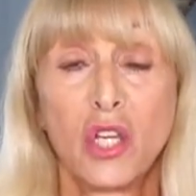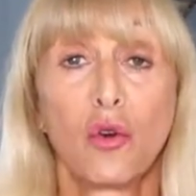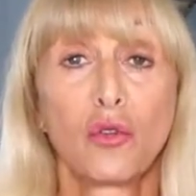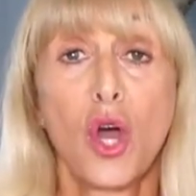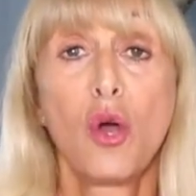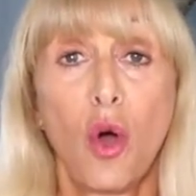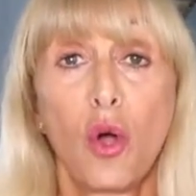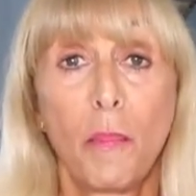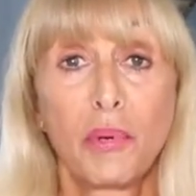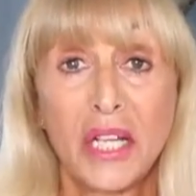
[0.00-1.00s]
you're no
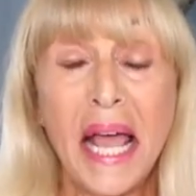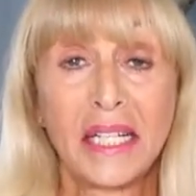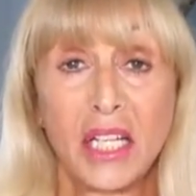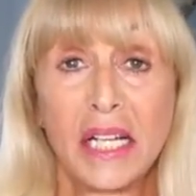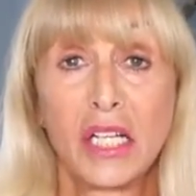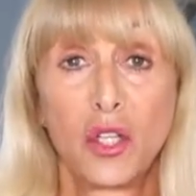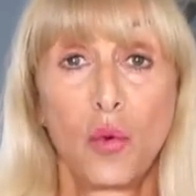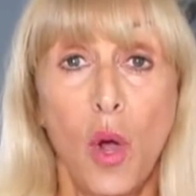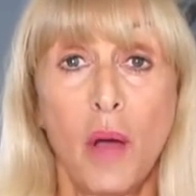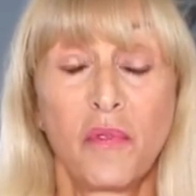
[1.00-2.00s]
longer protected as
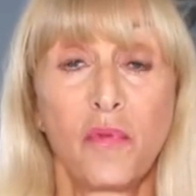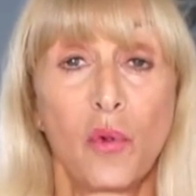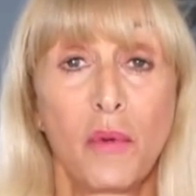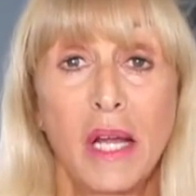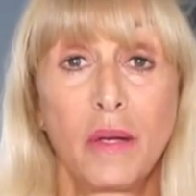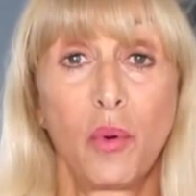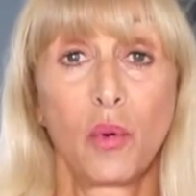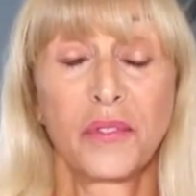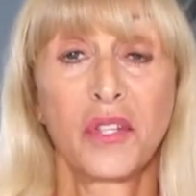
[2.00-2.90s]
you were before the menopause.